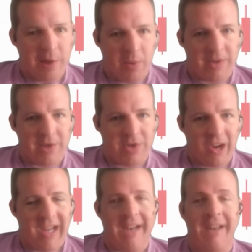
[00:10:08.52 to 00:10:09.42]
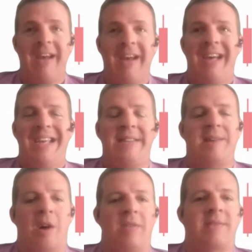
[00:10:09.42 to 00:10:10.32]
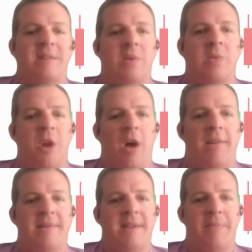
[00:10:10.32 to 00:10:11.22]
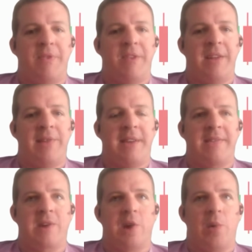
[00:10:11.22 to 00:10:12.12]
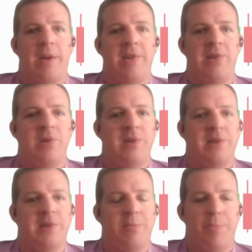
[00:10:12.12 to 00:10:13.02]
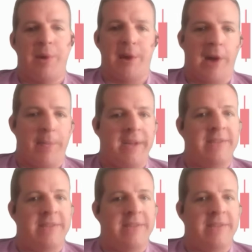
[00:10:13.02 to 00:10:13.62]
tell you what to trade. It's also not something that is going to just pick up.